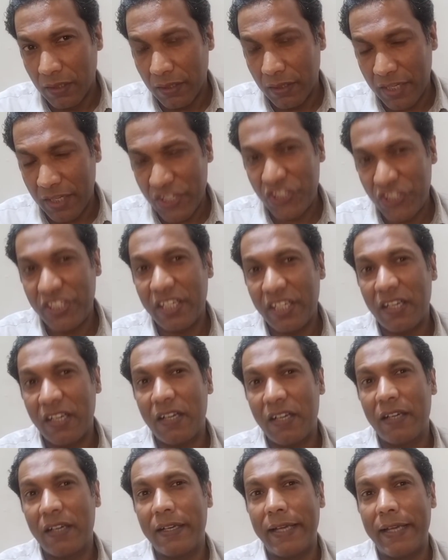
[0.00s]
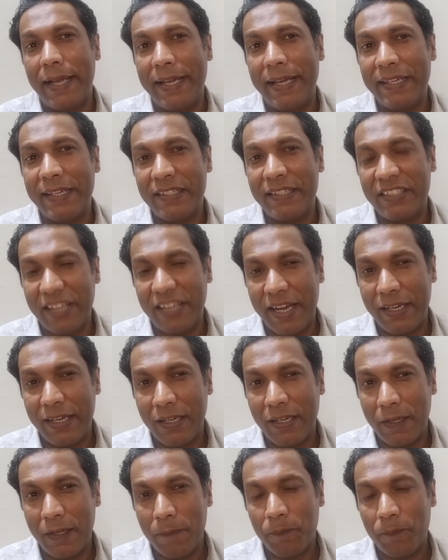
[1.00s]
Russia and
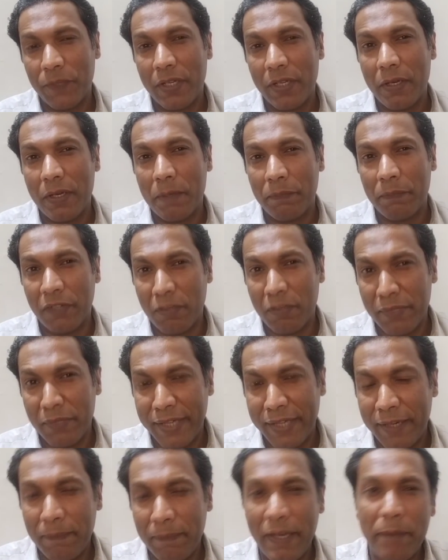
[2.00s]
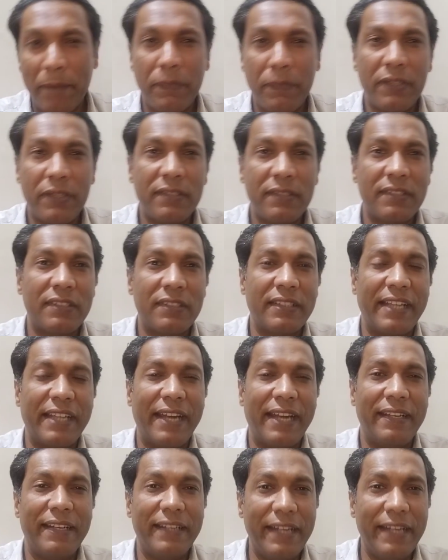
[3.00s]
China, permanent members,
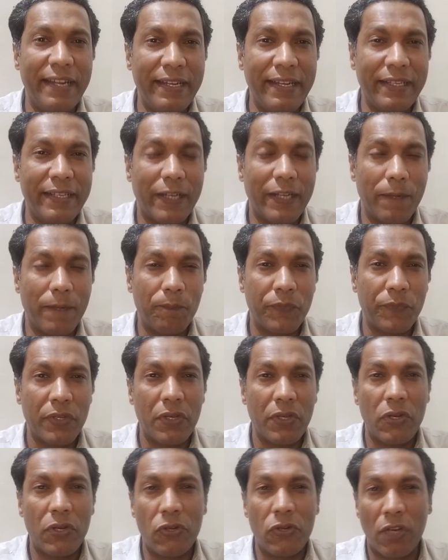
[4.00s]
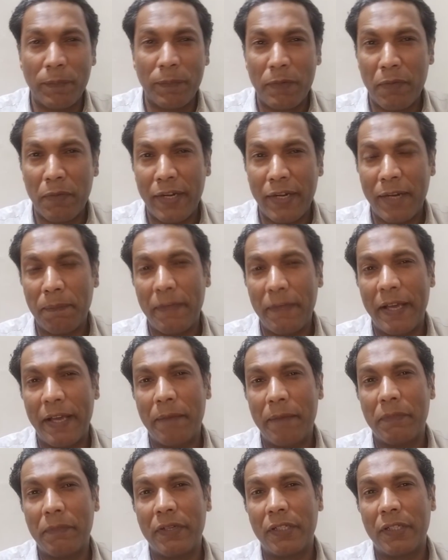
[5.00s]
and India, non-permanent
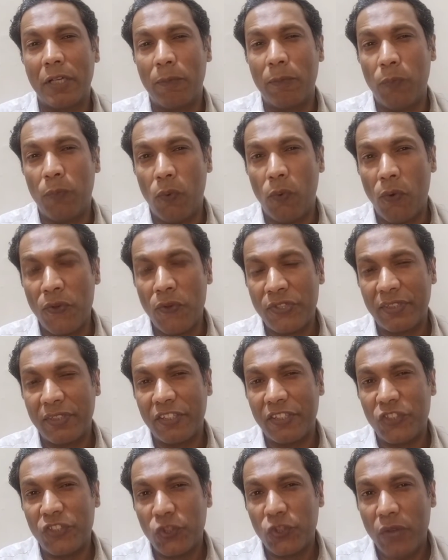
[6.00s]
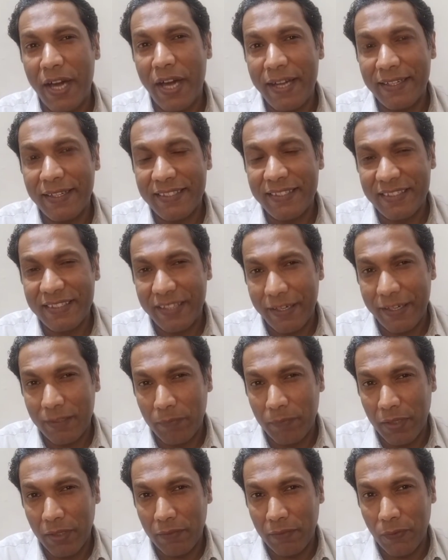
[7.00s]
member, opposed a joint
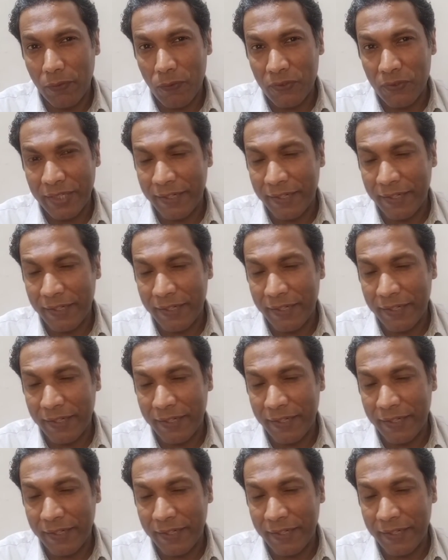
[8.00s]
statement, viewers.